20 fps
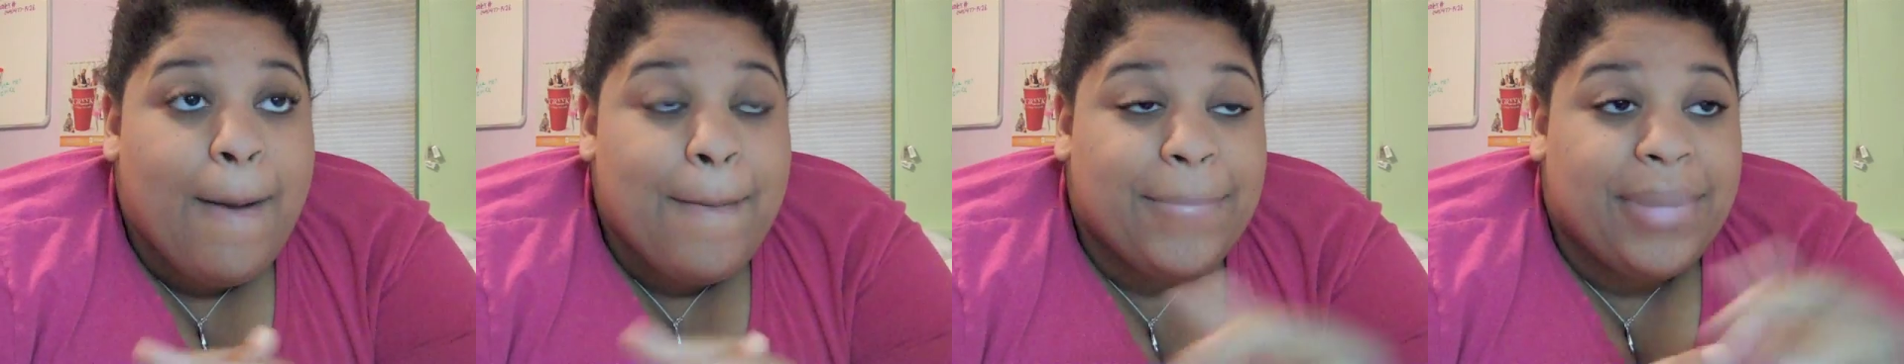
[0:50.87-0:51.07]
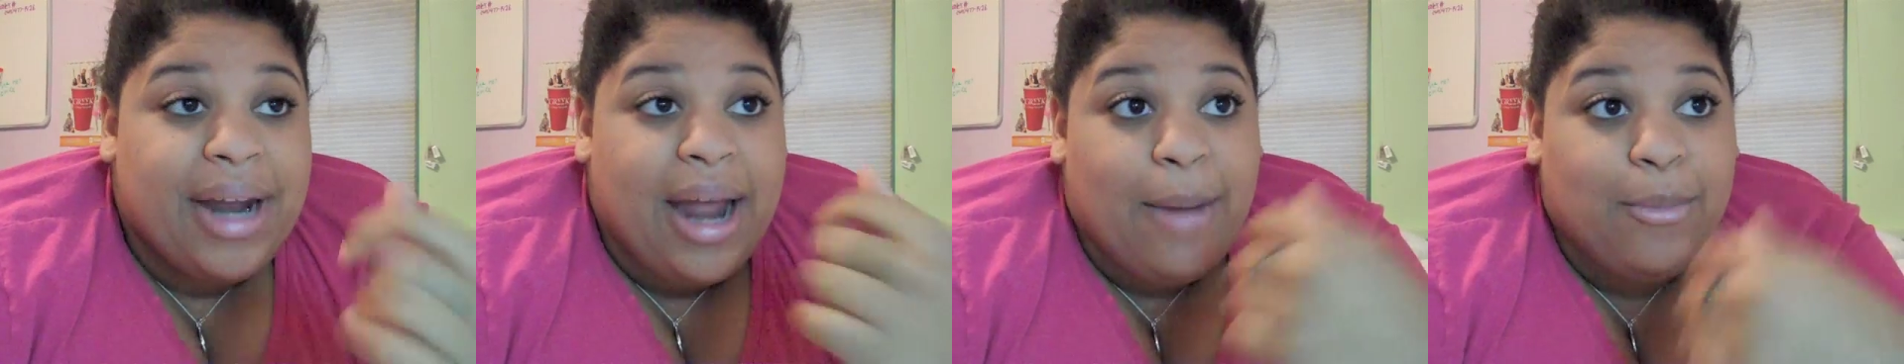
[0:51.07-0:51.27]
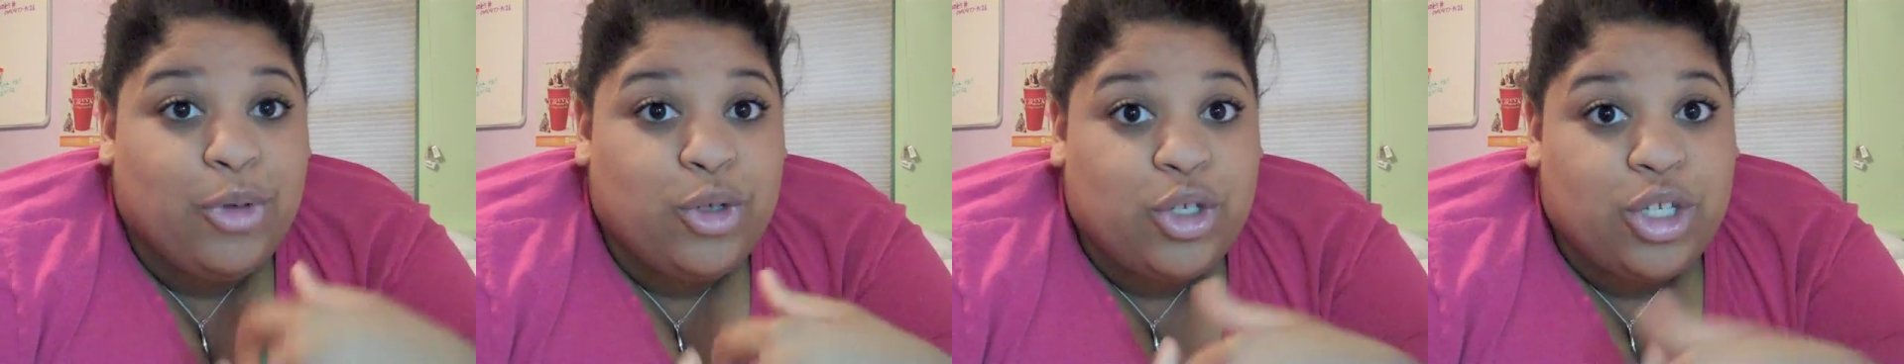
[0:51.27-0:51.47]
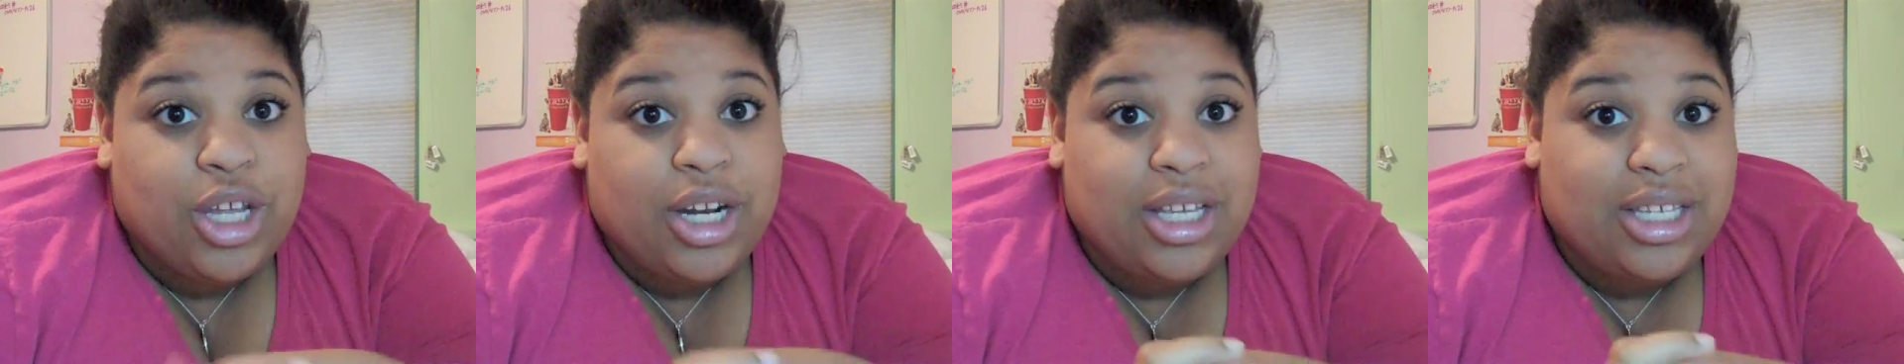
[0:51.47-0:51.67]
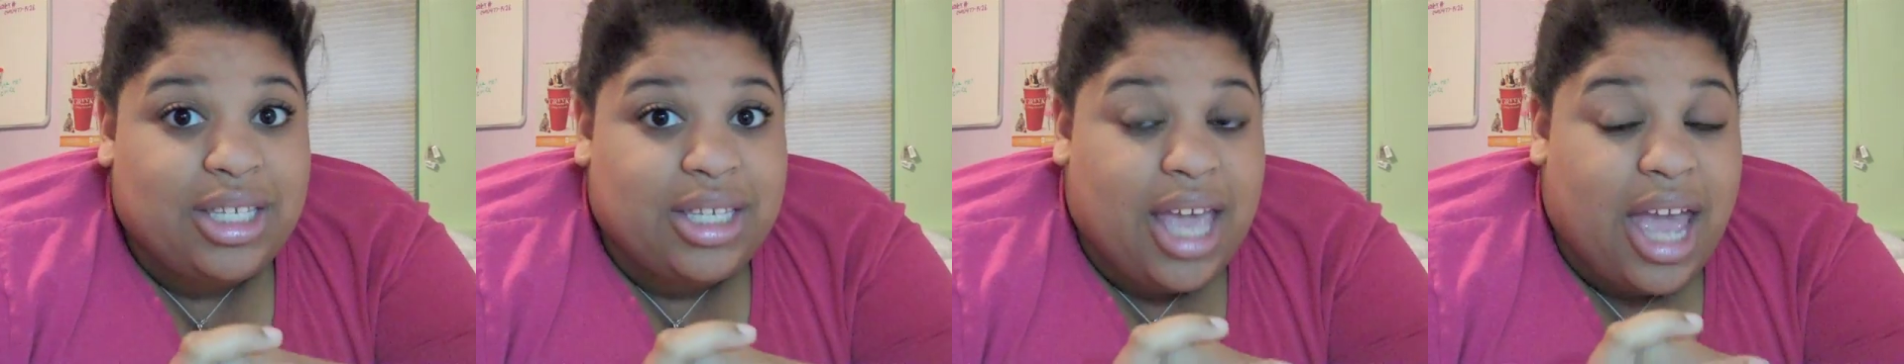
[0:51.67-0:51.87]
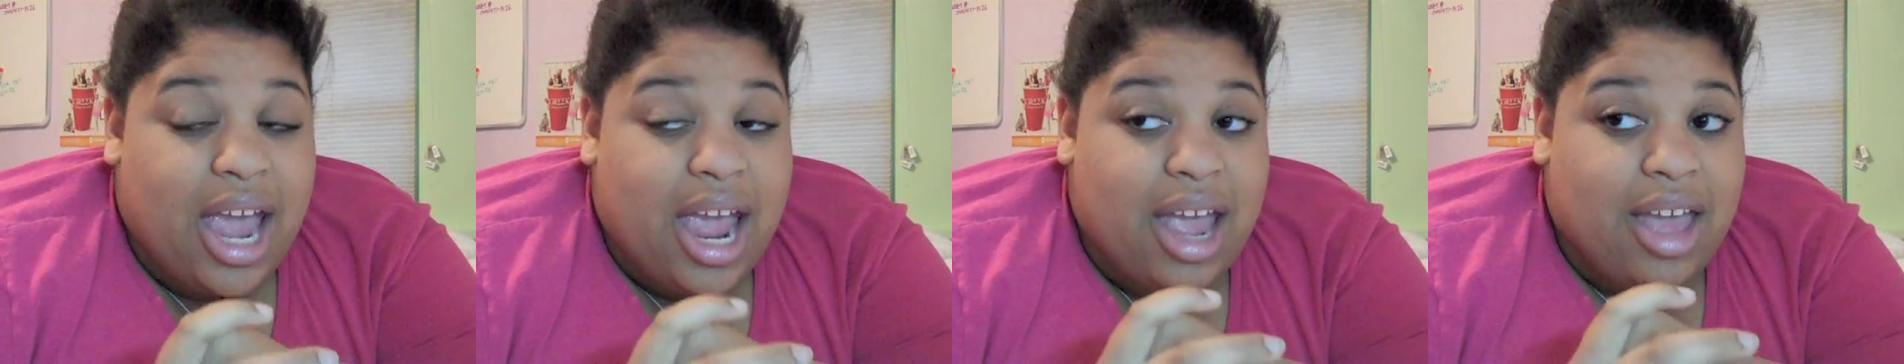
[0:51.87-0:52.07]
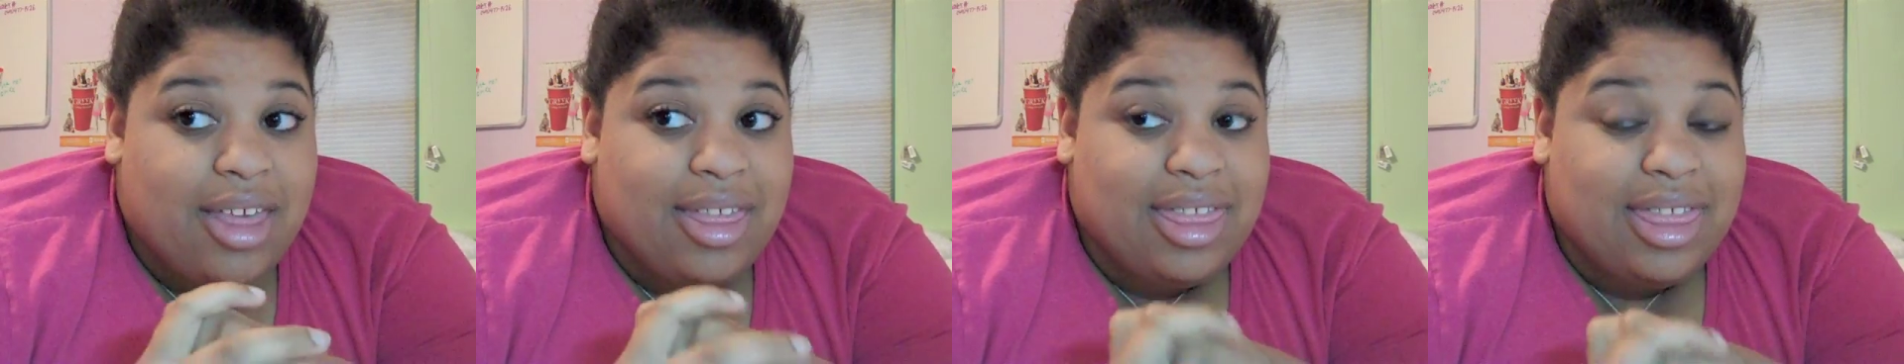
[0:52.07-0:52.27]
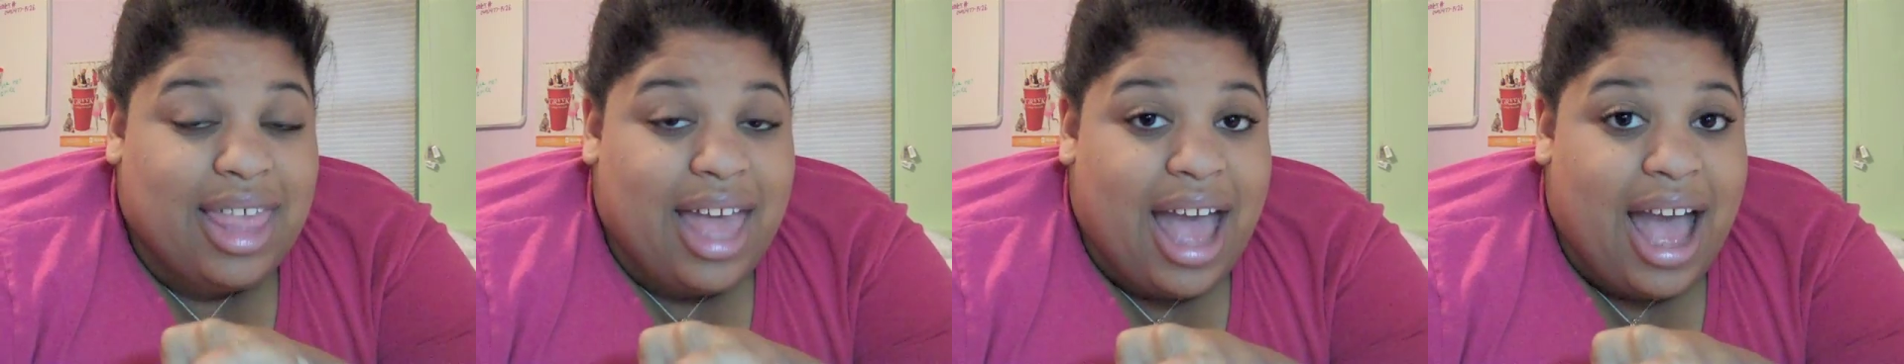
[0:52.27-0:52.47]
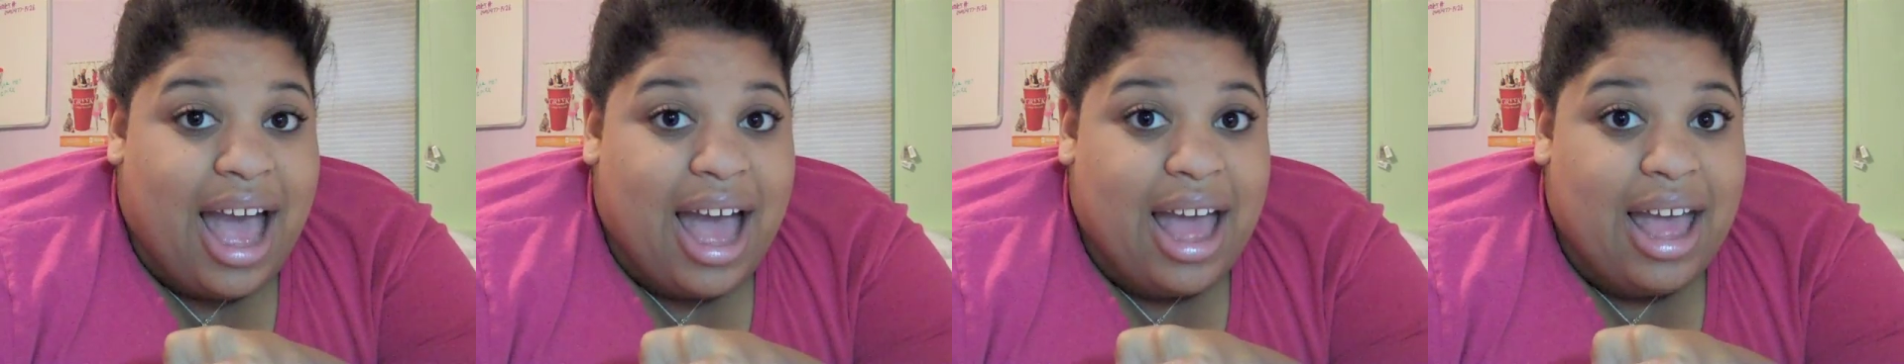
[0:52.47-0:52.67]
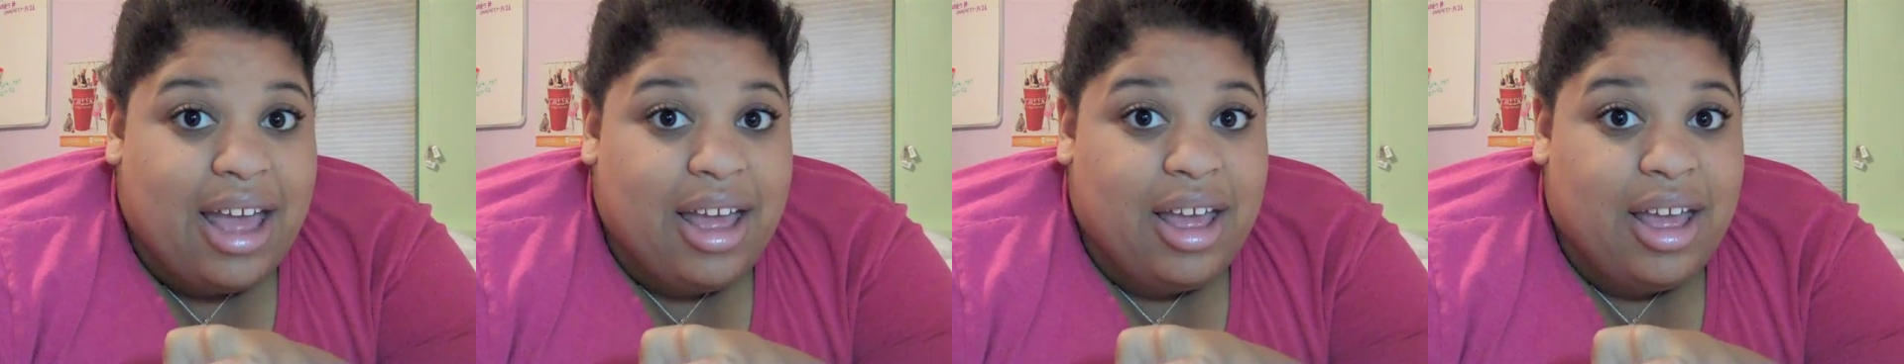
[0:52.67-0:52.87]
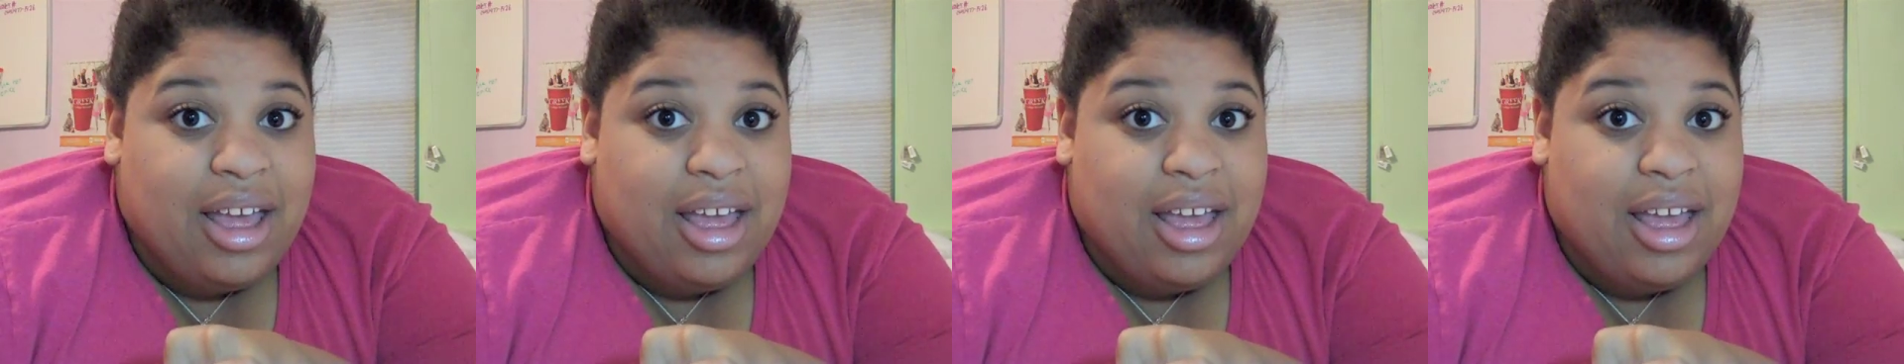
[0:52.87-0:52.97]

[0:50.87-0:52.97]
but I'm just going to say that